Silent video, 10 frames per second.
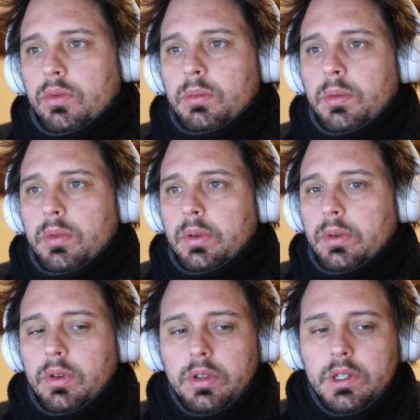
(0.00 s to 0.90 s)

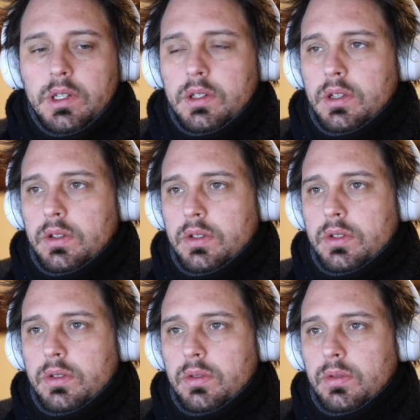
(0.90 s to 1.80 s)
remember all the
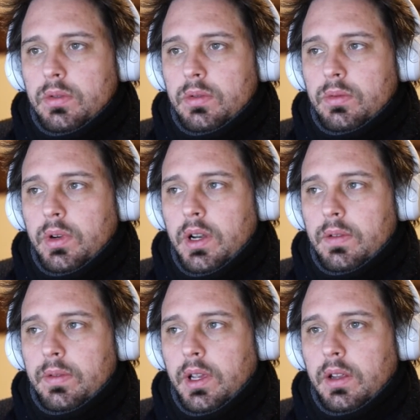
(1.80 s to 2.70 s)
details right
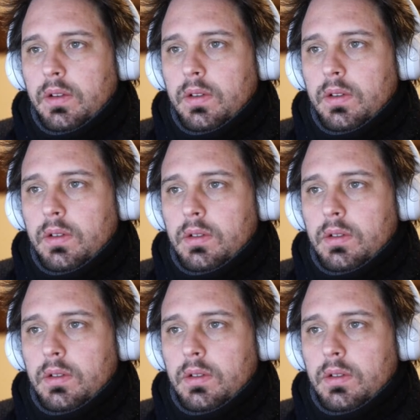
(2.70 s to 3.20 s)
offhand.